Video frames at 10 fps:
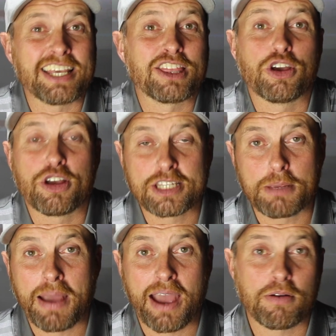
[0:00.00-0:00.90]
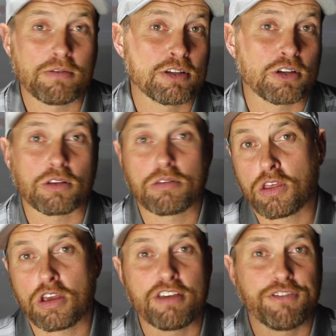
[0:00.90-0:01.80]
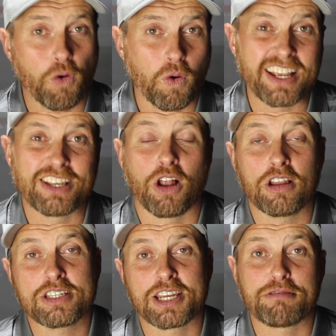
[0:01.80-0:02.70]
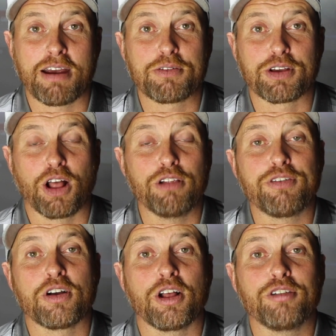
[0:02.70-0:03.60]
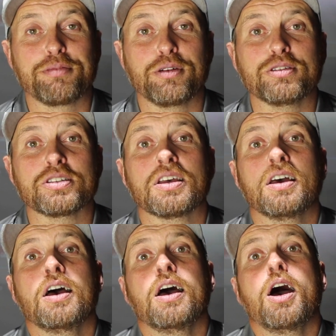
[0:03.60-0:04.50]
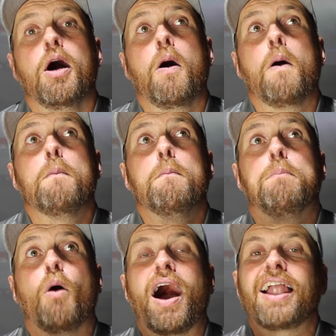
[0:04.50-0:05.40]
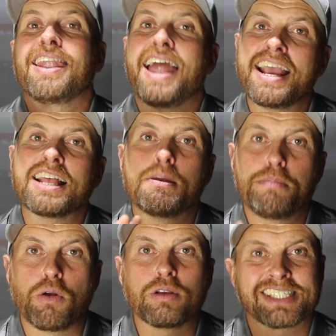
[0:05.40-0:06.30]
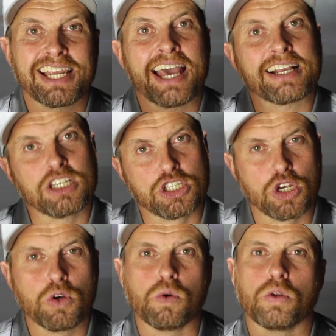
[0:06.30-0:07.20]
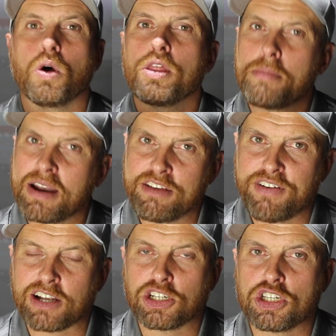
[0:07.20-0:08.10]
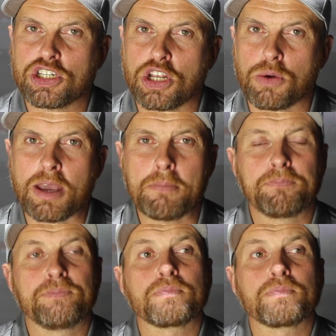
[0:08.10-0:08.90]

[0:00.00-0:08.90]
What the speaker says: 30 pounds or 30, $40 in a round of golf on golf balls. But I like the ball selector tool. Other manufacturers do it.